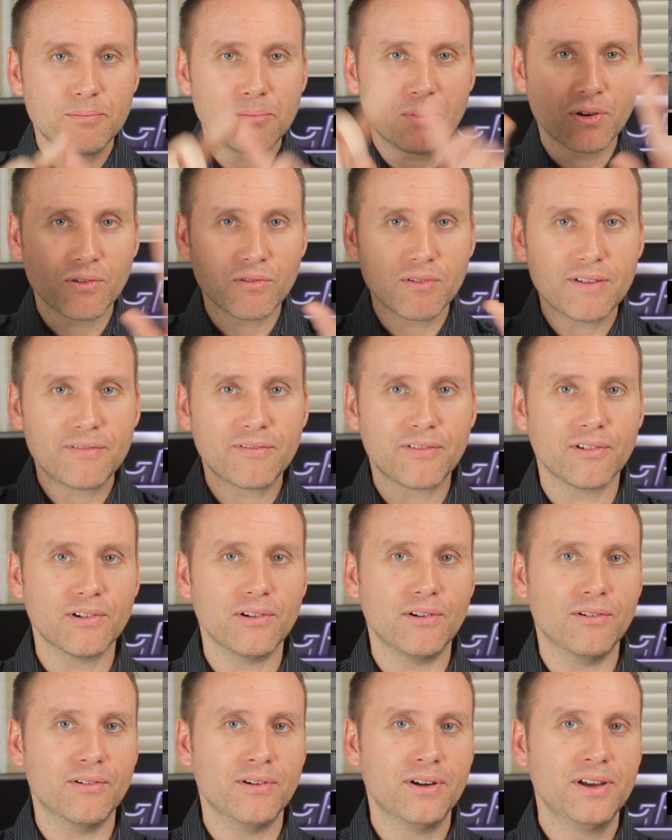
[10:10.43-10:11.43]

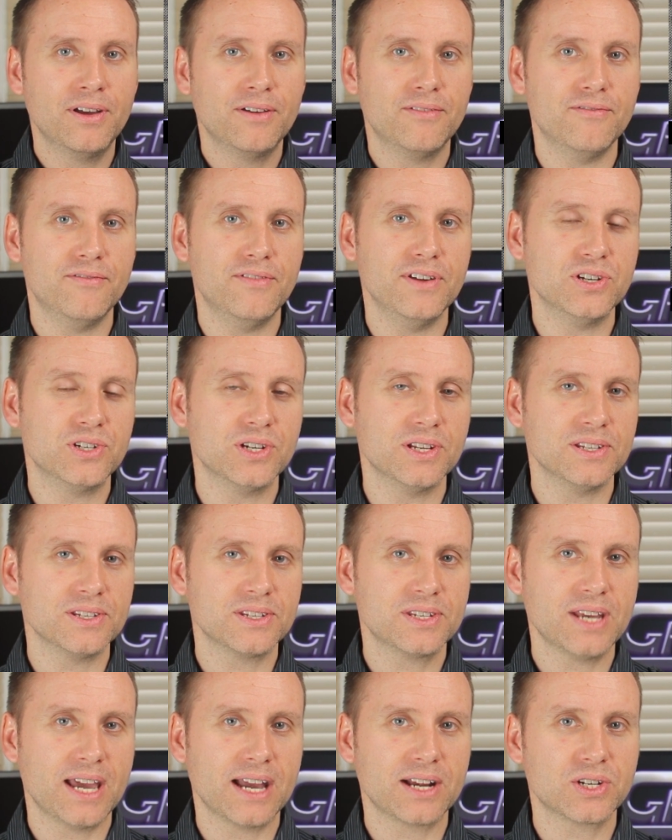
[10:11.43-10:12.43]
peripheral vision
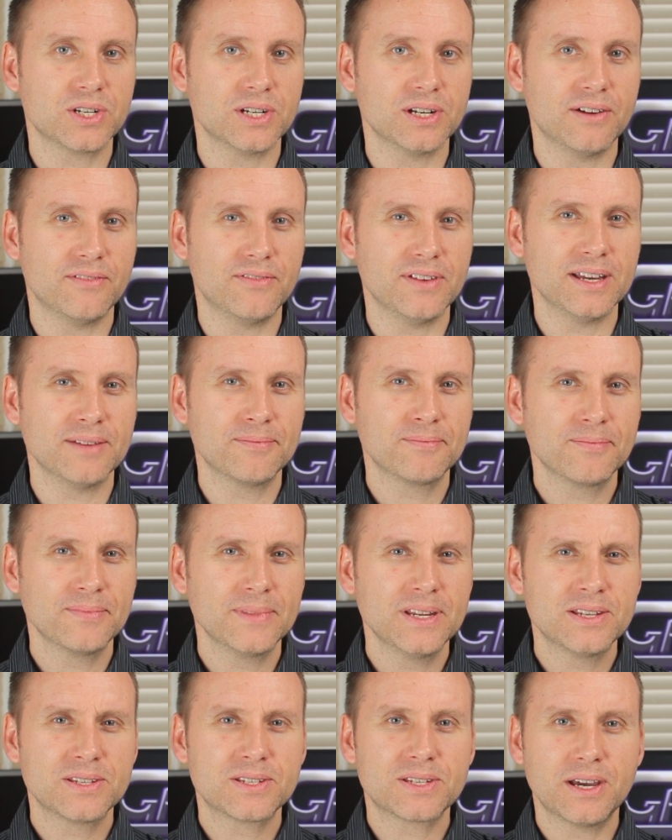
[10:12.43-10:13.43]
section of it.
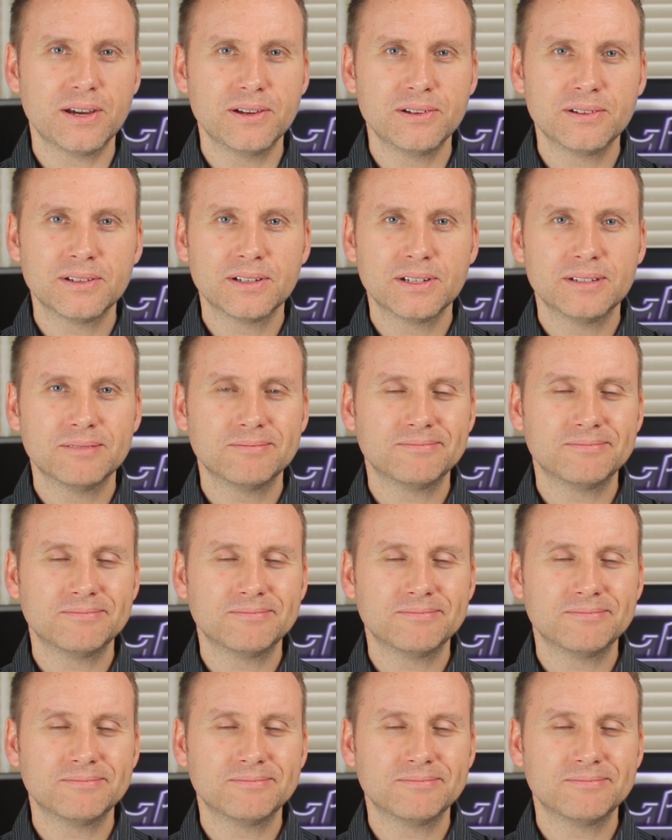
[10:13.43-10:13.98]
So